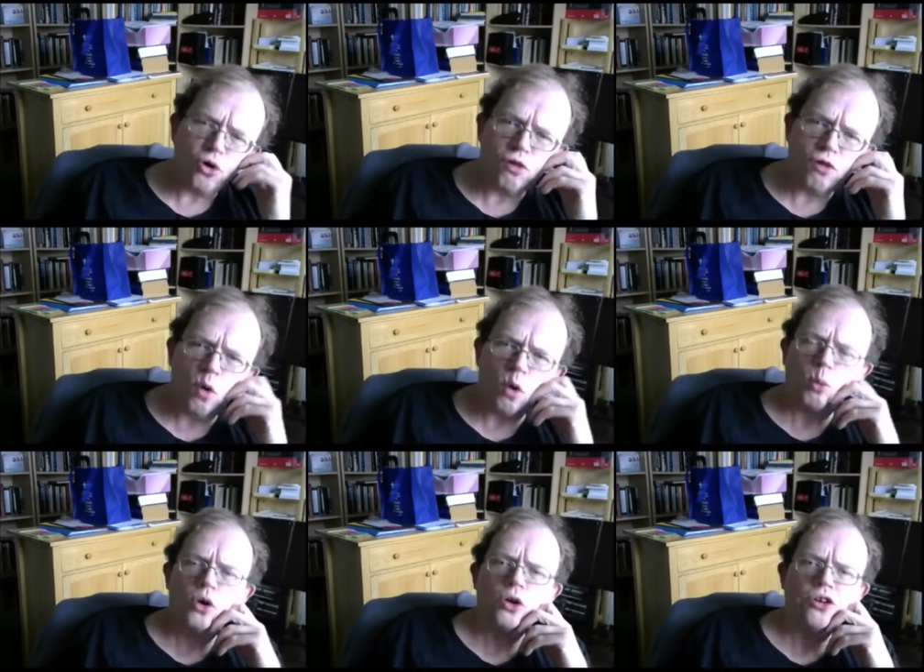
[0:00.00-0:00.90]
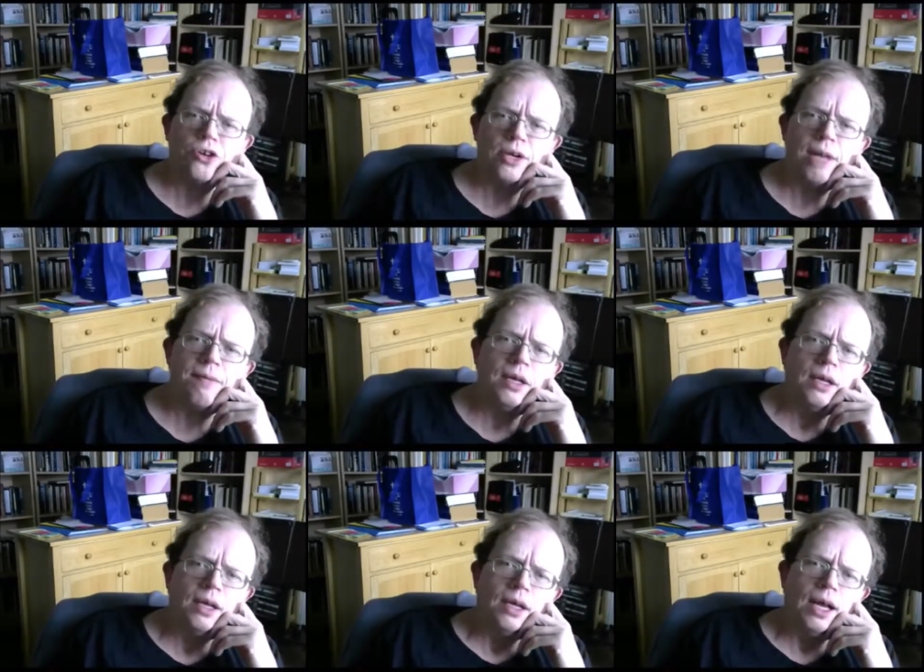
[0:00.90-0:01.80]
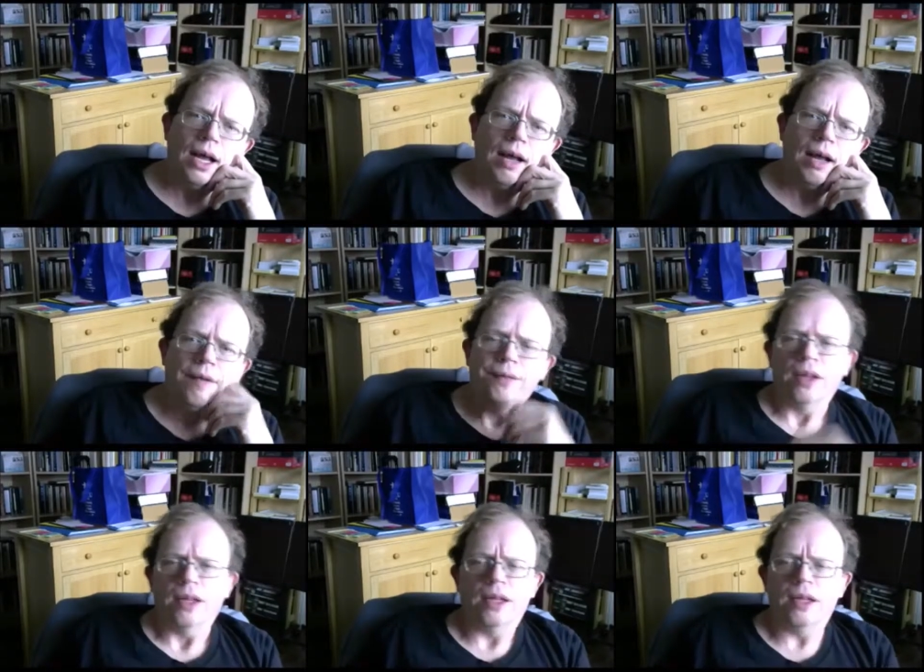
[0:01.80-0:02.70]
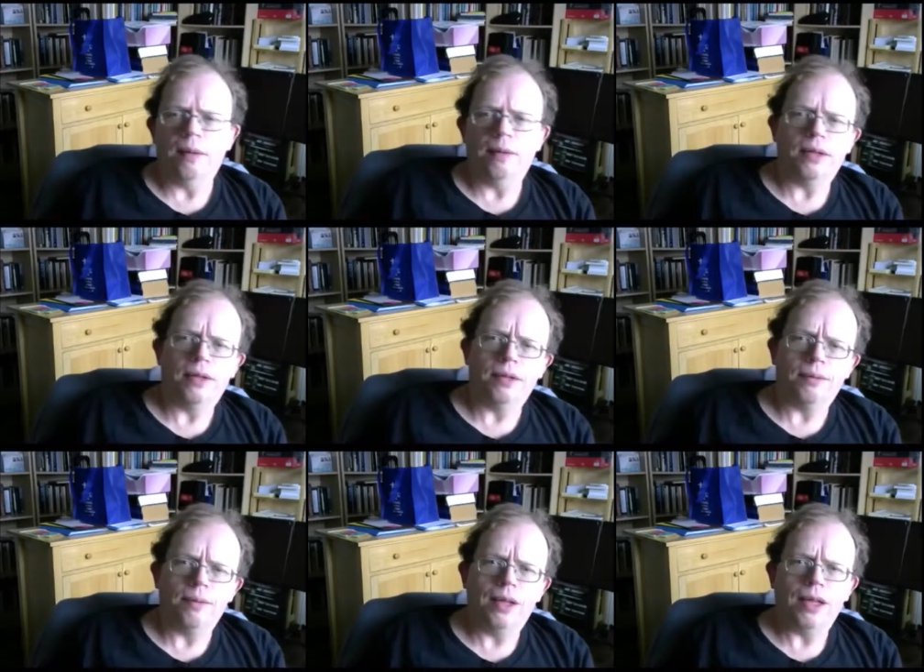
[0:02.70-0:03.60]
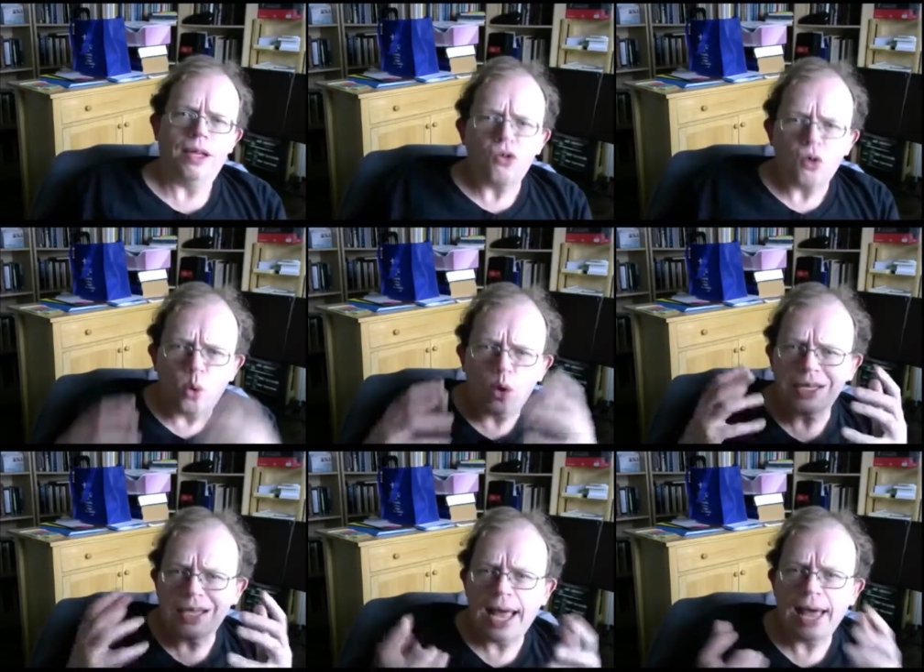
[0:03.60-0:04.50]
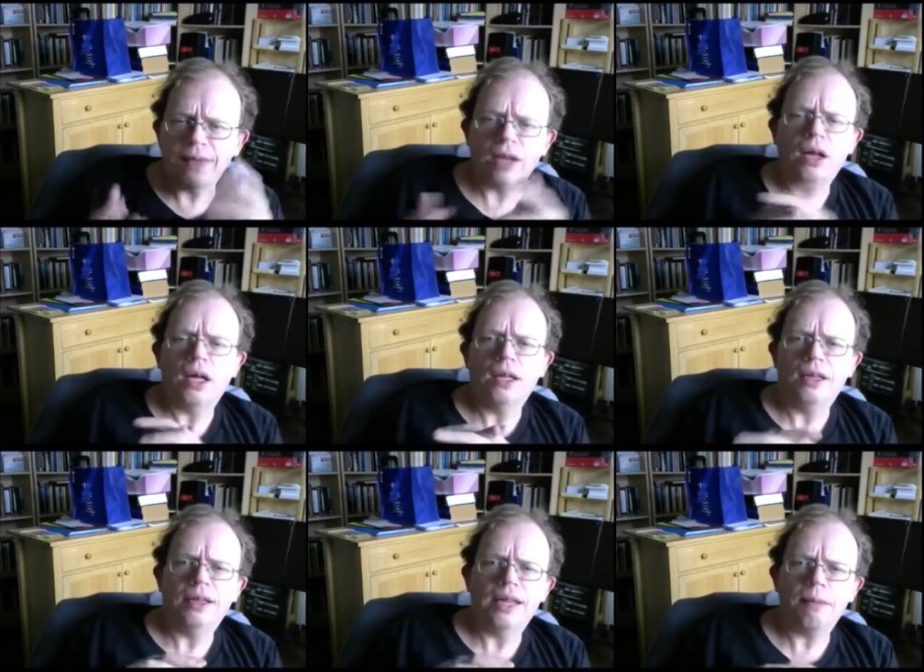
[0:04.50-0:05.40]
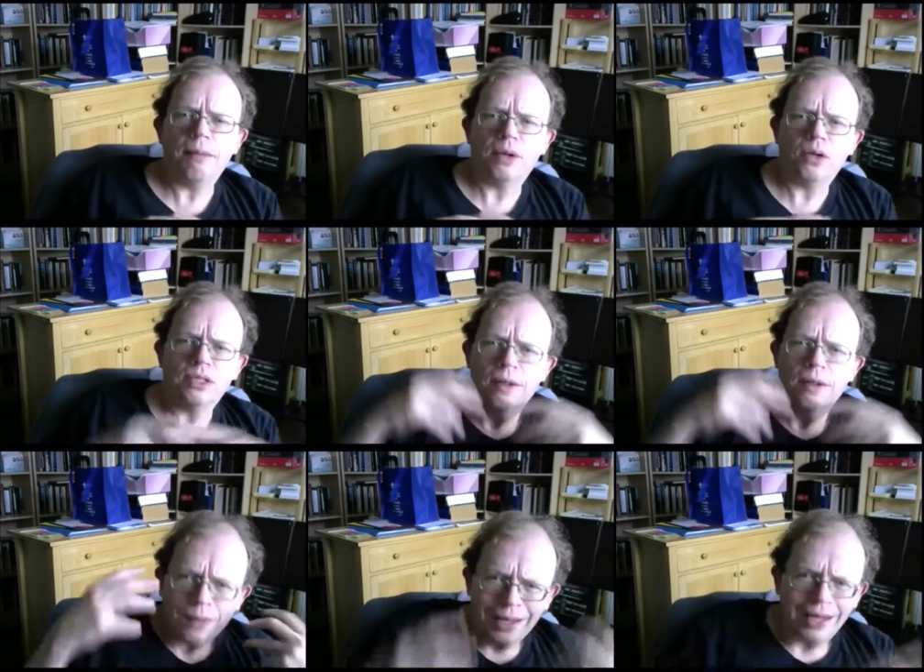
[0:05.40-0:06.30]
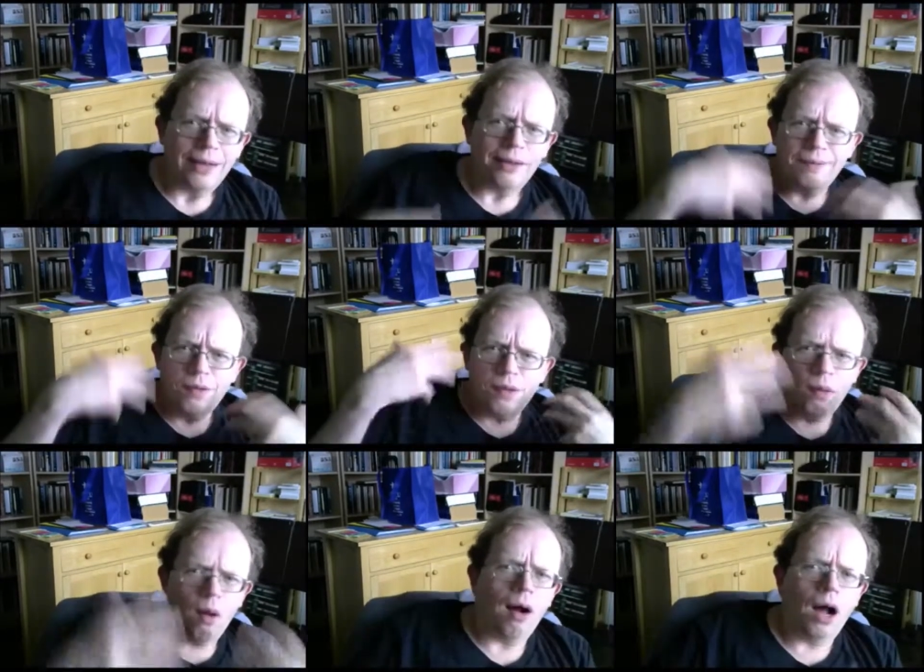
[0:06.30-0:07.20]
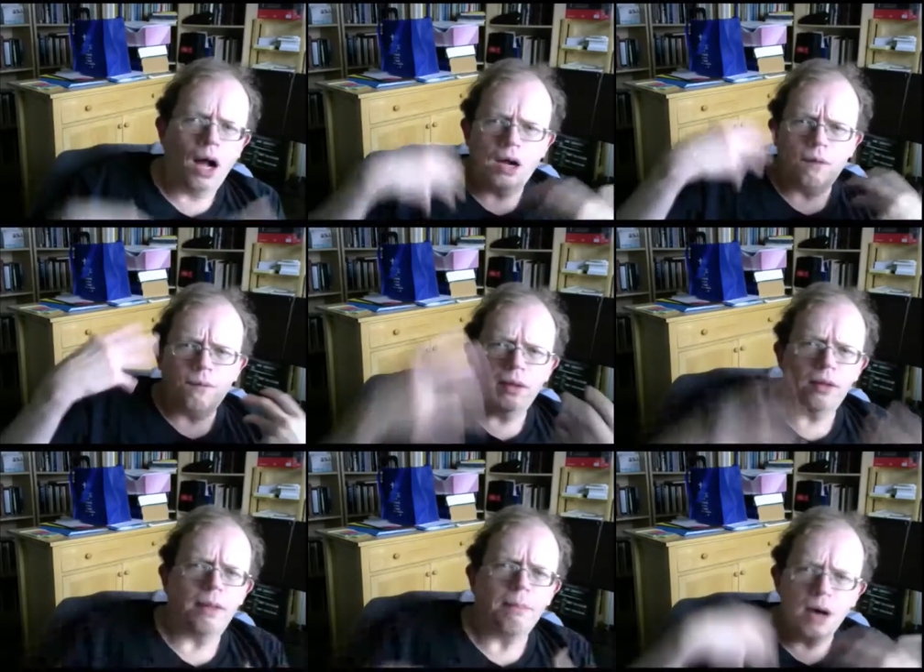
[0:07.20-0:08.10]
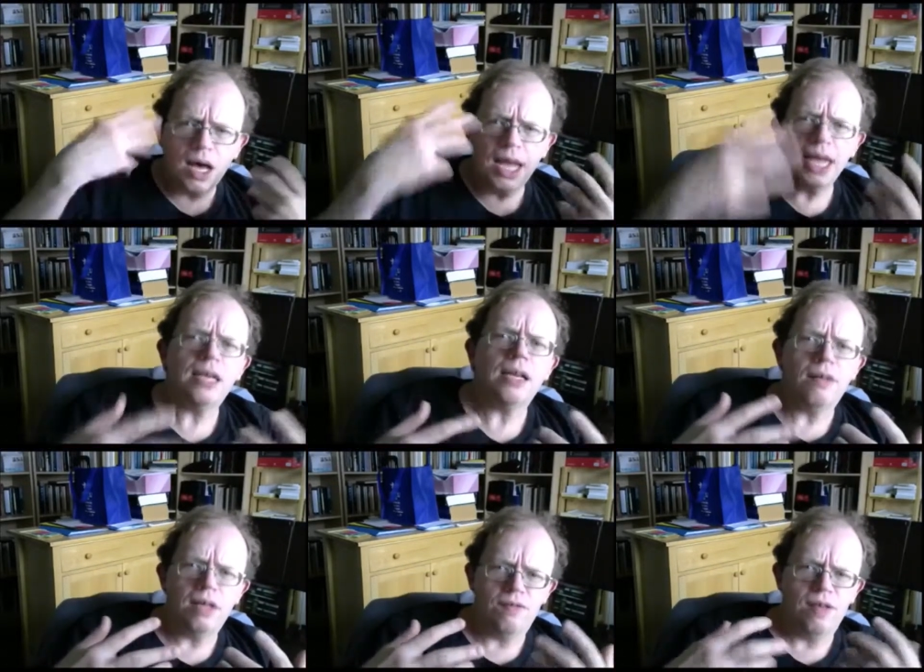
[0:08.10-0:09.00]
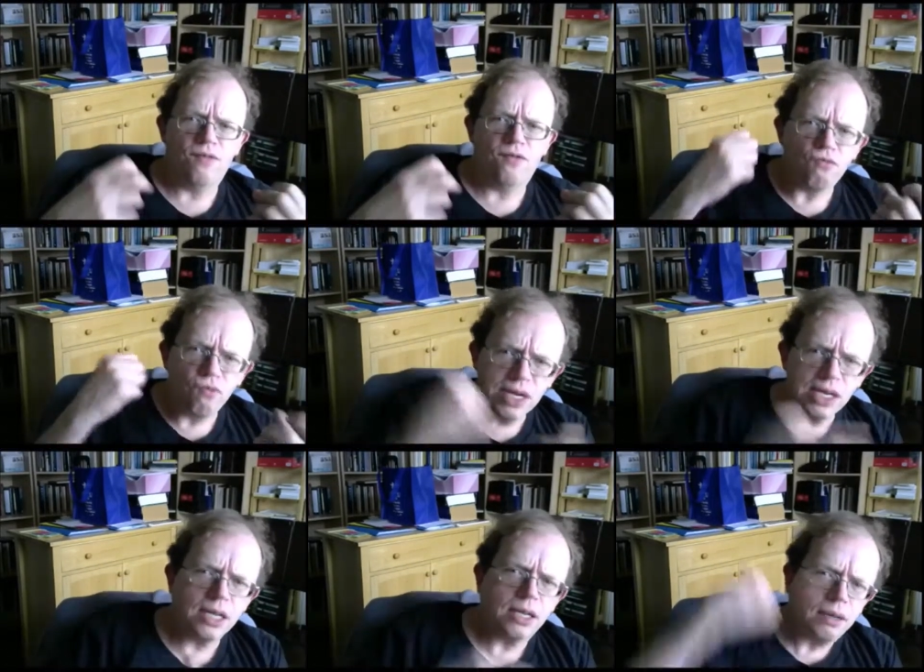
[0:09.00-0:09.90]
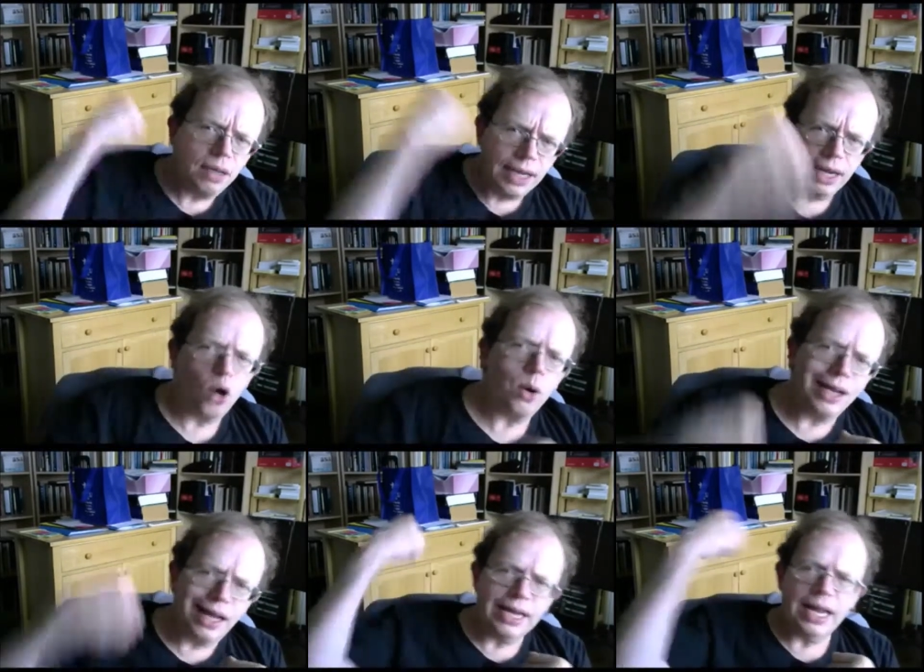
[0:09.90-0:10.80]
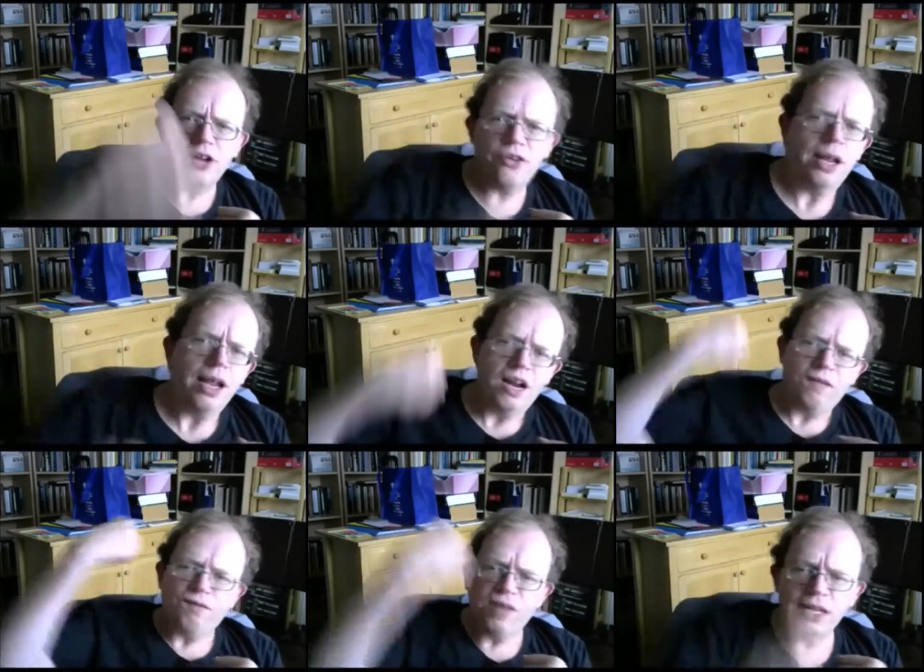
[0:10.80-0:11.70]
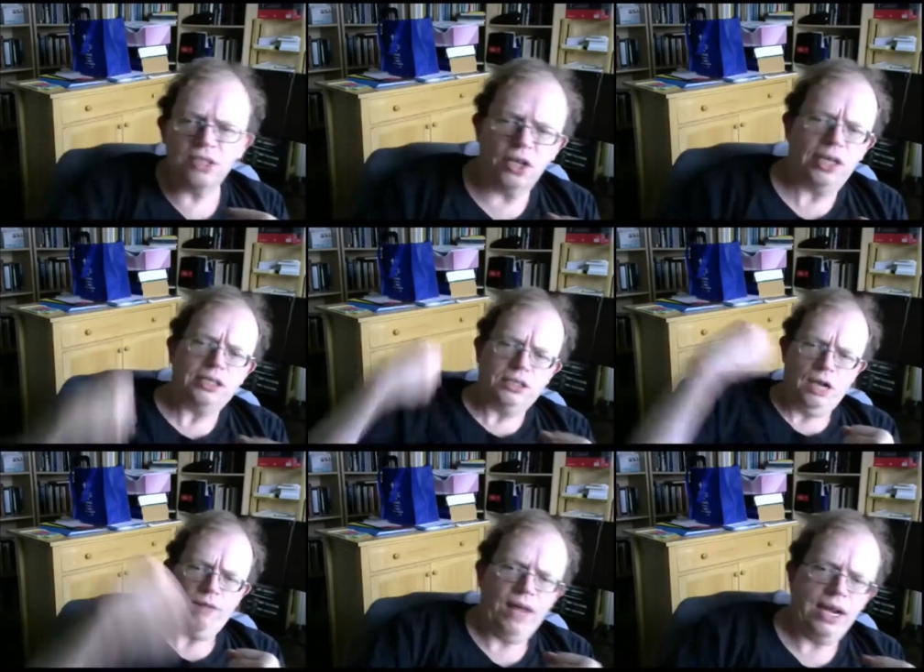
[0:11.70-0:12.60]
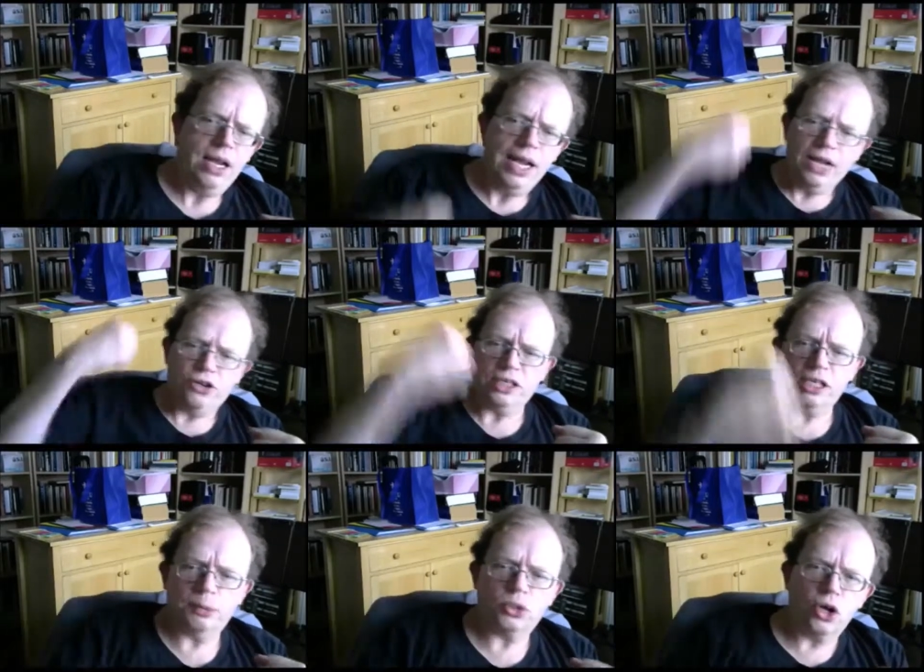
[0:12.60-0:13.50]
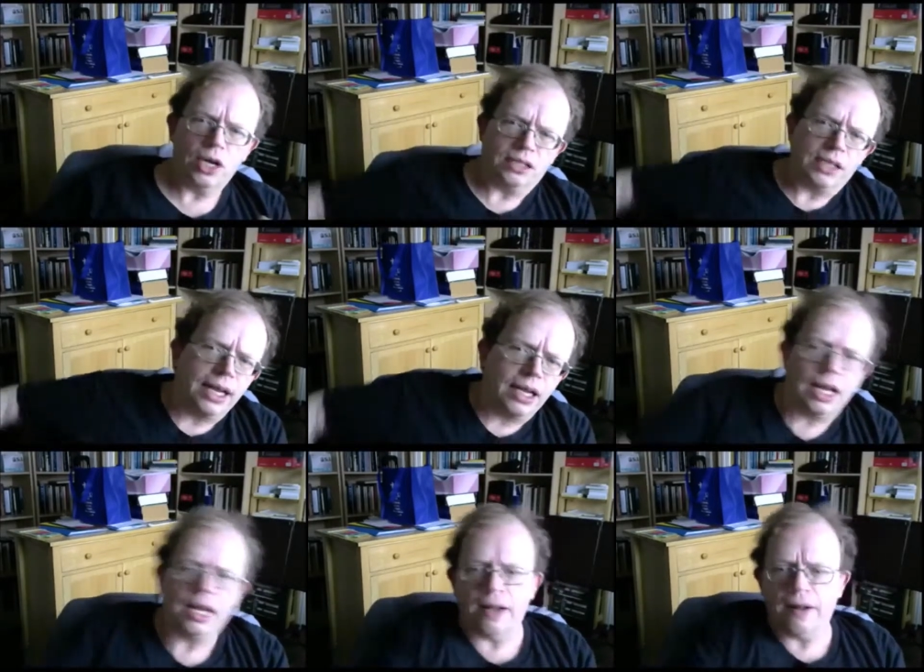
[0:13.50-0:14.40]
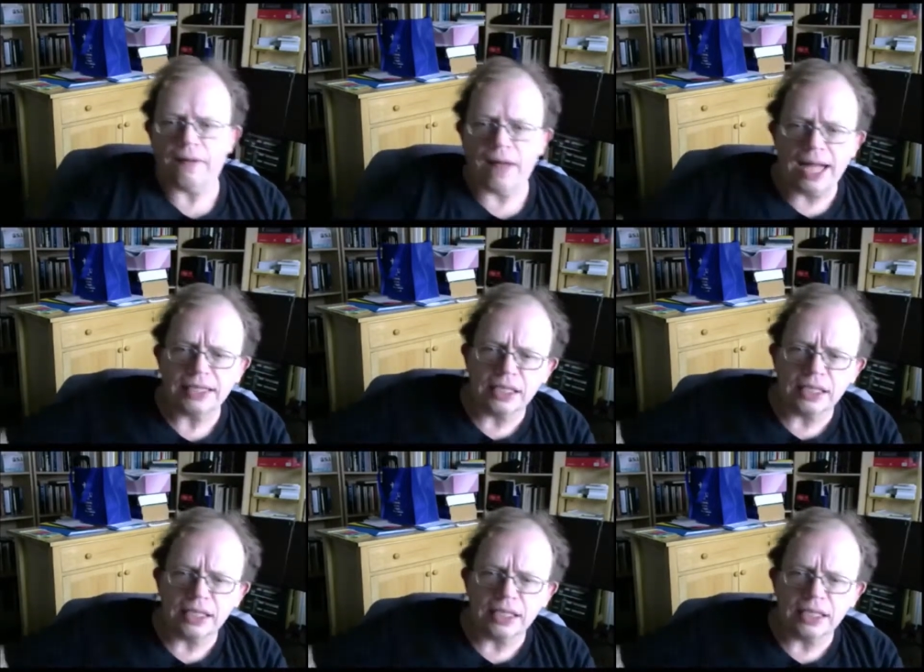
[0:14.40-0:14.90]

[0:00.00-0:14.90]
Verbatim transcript: your old work. You should never, uh, uh, you should always have that uh, there because uh, the mind, if, if you really going like an engine. It feeds on itself and it just keeps turning. It's like constantly